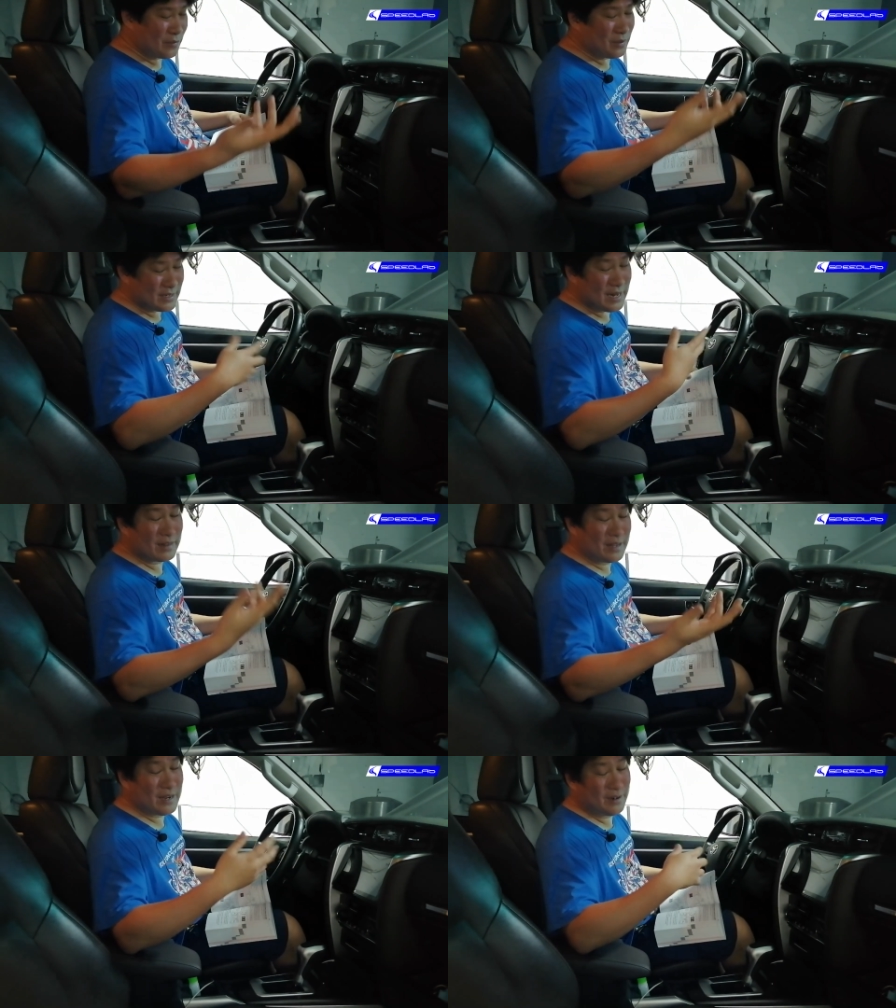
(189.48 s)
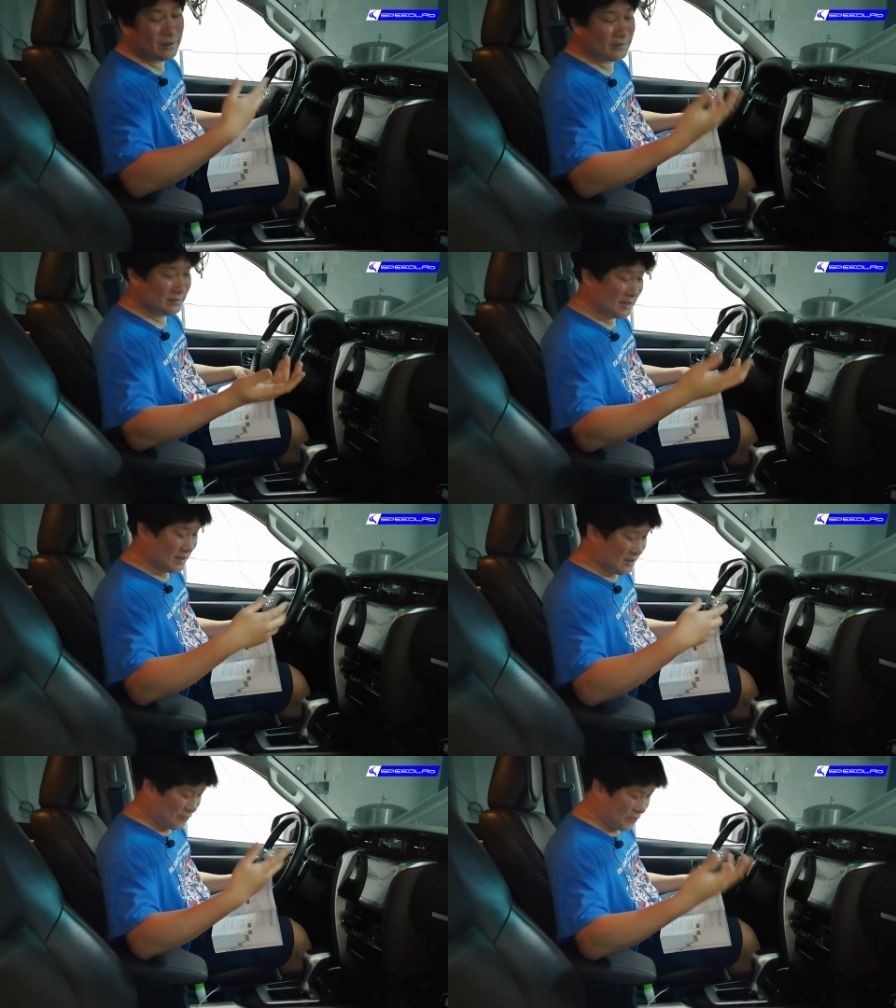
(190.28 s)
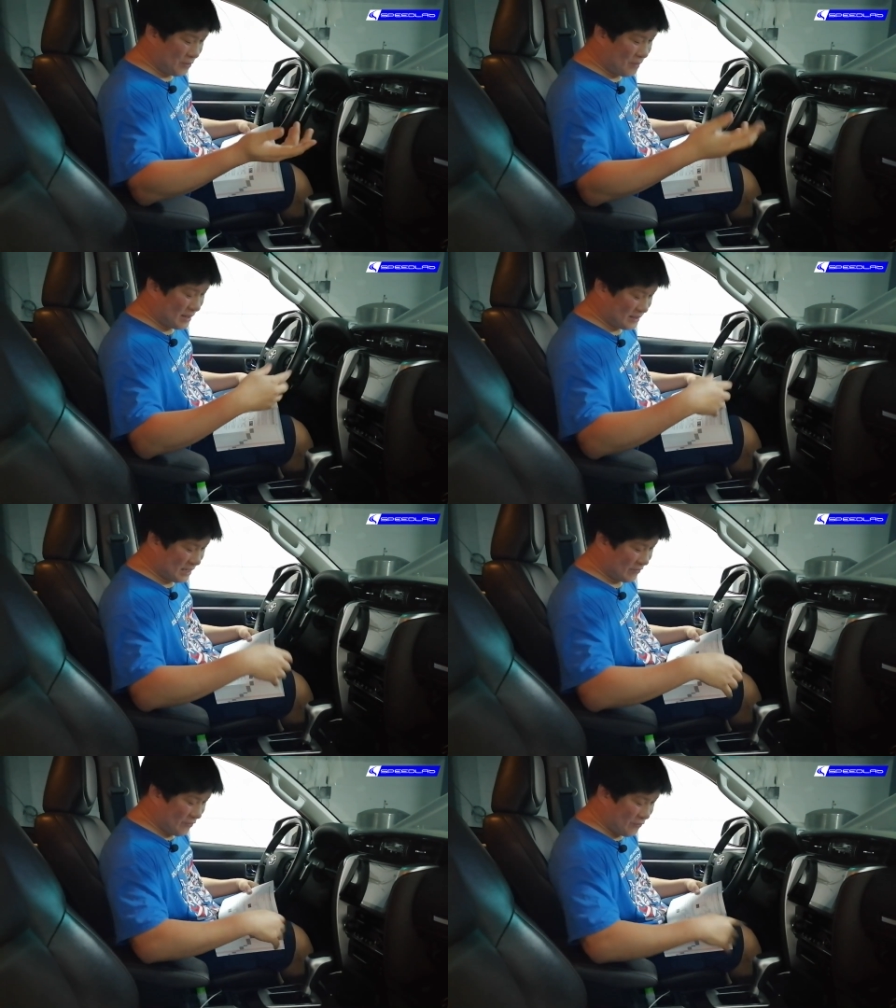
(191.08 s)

it will select the gear for you by itself.